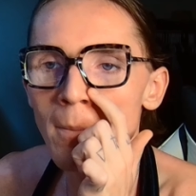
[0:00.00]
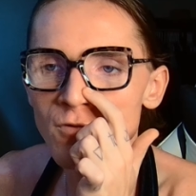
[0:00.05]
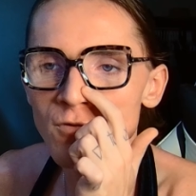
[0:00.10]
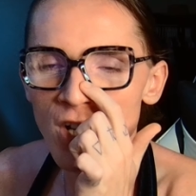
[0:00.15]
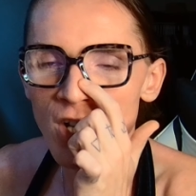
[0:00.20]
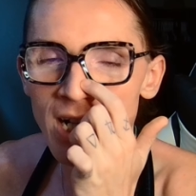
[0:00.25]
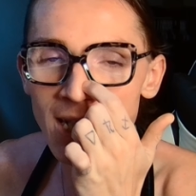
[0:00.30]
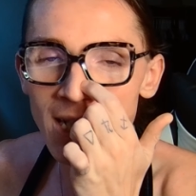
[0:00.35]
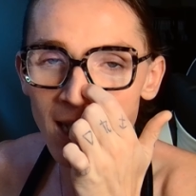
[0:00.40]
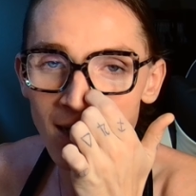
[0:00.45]

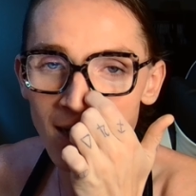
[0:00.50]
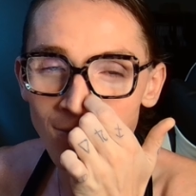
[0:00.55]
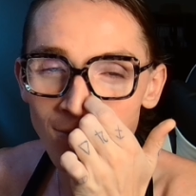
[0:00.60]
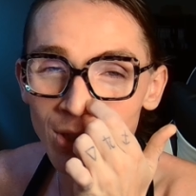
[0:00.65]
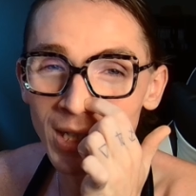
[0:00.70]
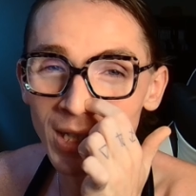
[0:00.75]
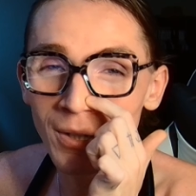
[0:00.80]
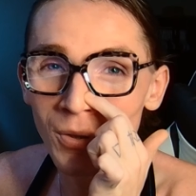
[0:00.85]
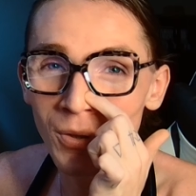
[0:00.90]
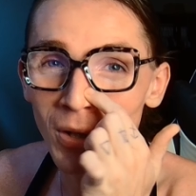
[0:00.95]
Try to get
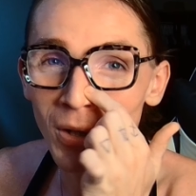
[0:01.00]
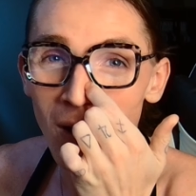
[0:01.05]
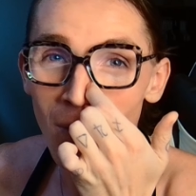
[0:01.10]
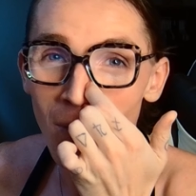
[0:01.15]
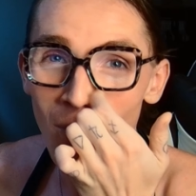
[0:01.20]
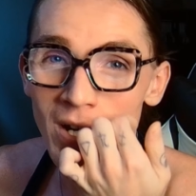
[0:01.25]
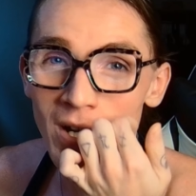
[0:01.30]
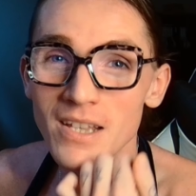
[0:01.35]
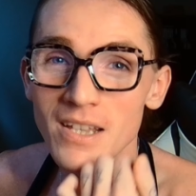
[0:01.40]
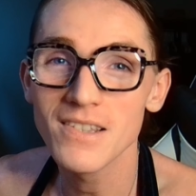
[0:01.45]
everything out all
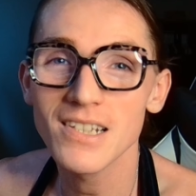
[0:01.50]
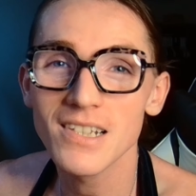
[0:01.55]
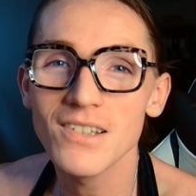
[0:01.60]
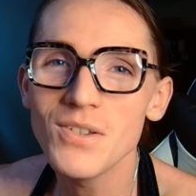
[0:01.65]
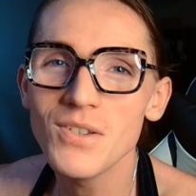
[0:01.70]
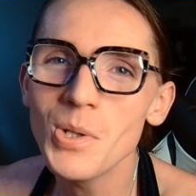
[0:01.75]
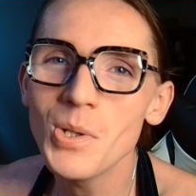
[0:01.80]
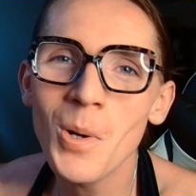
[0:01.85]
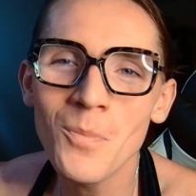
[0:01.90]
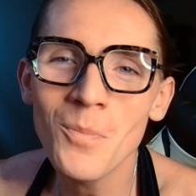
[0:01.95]
at once, because
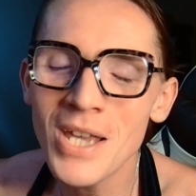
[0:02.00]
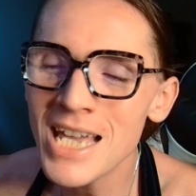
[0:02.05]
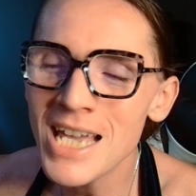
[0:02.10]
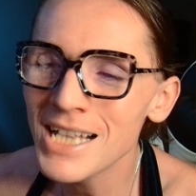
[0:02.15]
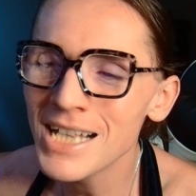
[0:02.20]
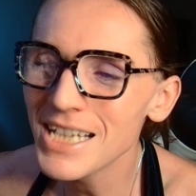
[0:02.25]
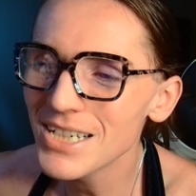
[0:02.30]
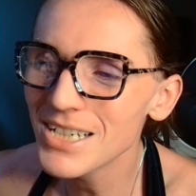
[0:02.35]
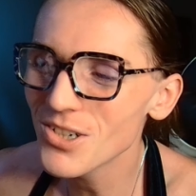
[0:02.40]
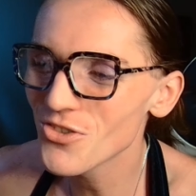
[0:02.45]
you know me, I
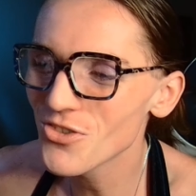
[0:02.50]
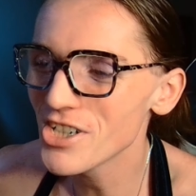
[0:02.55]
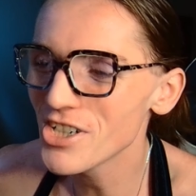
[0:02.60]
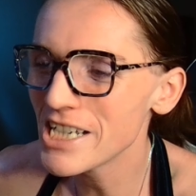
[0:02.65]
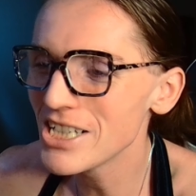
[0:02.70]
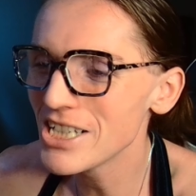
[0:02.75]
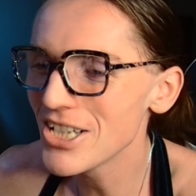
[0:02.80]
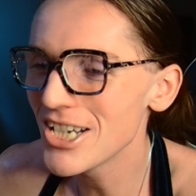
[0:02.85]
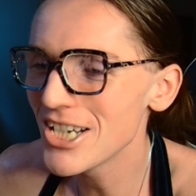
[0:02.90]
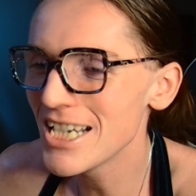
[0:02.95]
like to
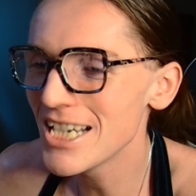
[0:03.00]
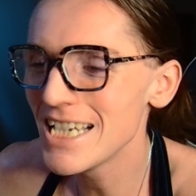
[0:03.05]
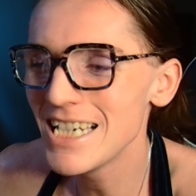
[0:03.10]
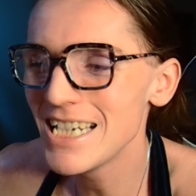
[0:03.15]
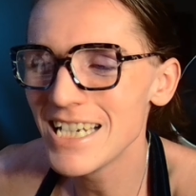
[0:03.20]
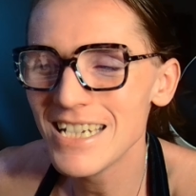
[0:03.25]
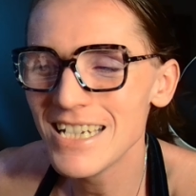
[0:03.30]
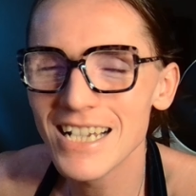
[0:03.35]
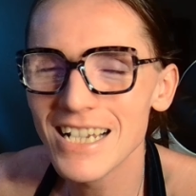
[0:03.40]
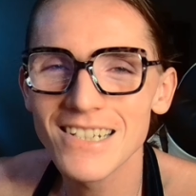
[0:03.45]
trail on,
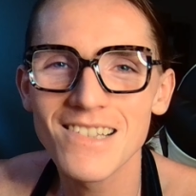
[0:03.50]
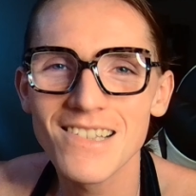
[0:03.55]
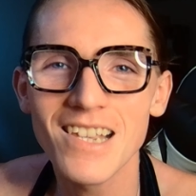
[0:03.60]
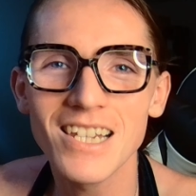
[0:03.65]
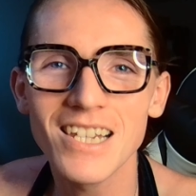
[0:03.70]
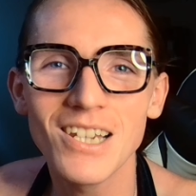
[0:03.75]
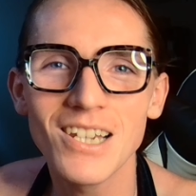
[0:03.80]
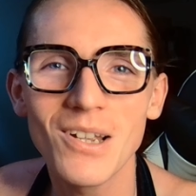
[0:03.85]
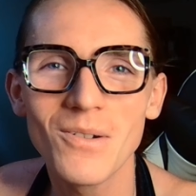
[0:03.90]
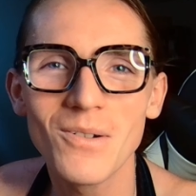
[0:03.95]
and next
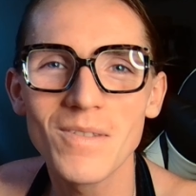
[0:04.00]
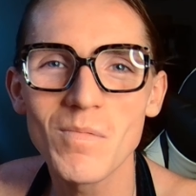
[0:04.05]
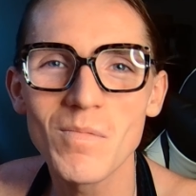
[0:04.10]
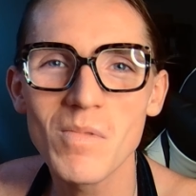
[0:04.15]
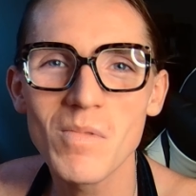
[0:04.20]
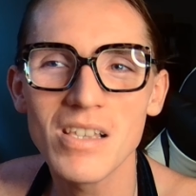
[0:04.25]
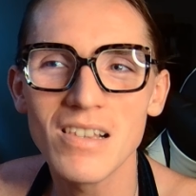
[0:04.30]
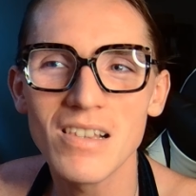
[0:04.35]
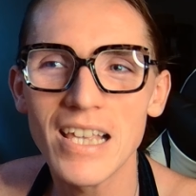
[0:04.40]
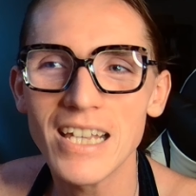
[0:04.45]
thing you know, it's
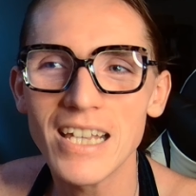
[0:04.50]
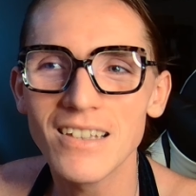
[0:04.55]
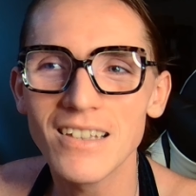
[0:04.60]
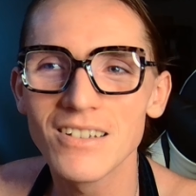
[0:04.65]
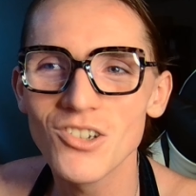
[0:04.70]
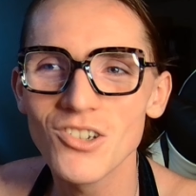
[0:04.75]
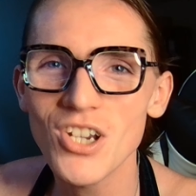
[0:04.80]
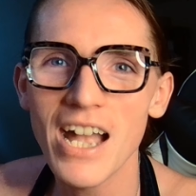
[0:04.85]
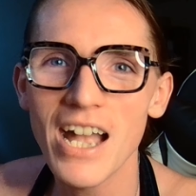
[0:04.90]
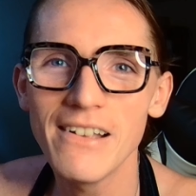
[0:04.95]
been like
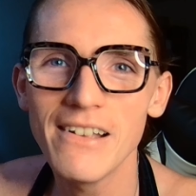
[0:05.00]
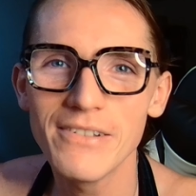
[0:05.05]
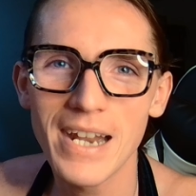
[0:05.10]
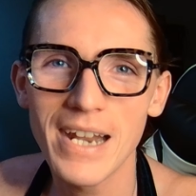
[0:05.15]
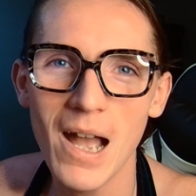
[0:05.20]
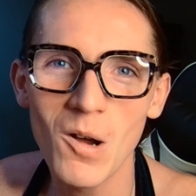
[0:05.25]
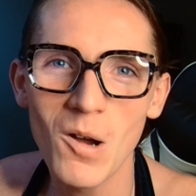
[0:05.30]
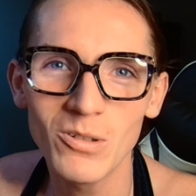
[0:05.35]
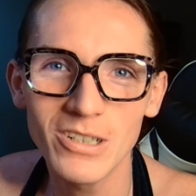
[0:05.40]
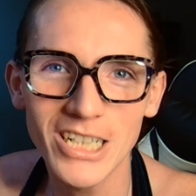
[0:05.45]
shy of an
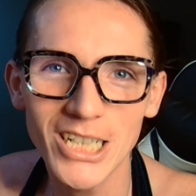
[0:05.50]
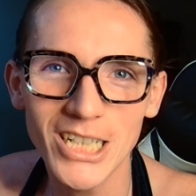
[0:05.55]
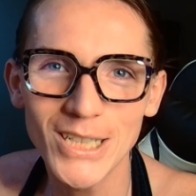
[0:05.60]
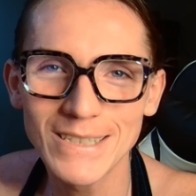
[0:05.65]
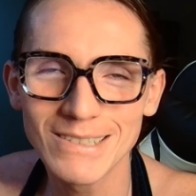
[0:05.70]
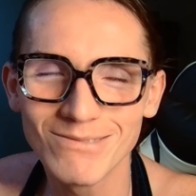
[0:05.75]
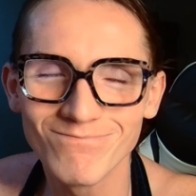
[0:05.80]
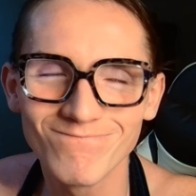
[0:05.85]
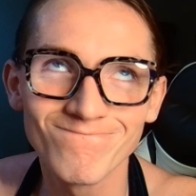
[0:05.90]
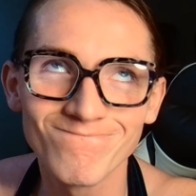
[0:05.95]
hour,
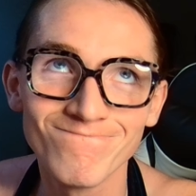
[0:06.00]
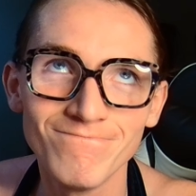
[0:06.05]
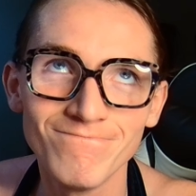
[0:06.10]
and